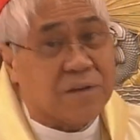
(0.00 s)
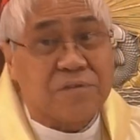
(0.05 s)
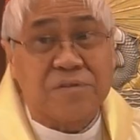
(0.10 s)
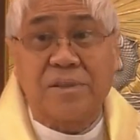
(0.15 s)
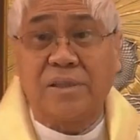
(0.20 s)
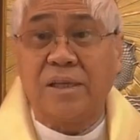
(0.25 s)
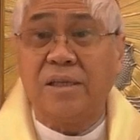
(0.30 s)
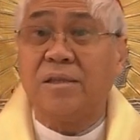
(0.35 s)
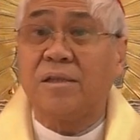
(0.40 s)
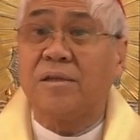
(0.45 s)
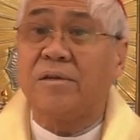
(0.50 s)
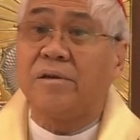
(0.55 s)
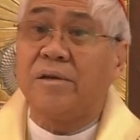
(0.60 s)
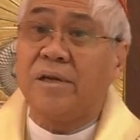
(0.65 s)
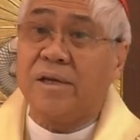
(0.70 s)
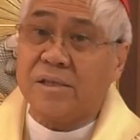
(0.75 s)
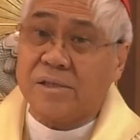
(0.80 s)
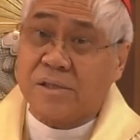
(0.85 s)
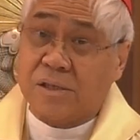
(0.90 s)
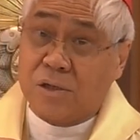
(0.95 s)
have seen the
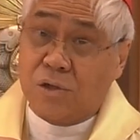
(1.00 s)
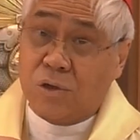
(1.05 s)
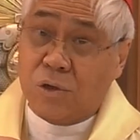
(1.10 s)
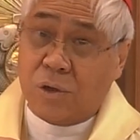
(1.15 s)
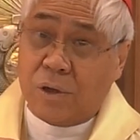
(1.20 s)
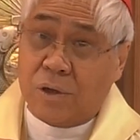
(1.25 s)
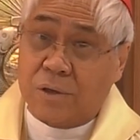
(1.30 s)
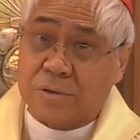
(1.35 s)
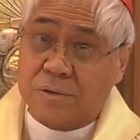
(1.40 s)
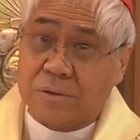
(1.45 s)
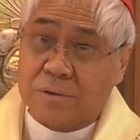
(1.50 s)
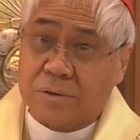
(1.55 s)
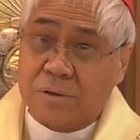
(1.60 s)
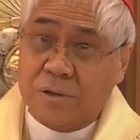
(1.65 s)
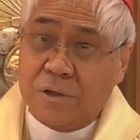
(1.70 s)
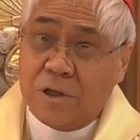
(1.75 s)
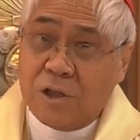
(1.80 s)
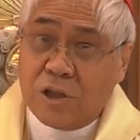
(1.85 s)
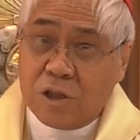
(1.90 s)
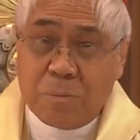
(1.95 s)
risen Lord.
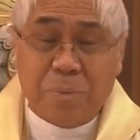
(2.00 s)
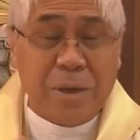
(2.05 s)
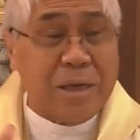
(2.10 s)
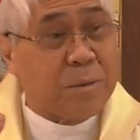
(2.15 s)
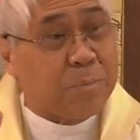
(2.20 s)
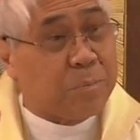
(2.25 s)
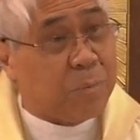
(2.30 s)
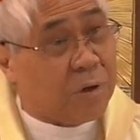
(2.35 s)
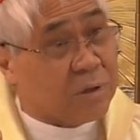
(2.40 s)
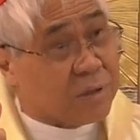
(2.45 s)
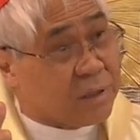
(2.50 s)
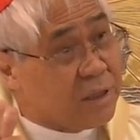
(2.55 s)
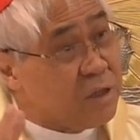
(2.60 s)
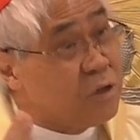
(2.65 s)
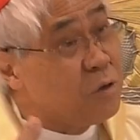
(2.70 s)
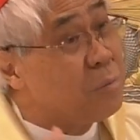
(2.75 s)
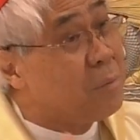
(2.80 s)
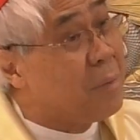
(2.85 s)
To be an apostle, you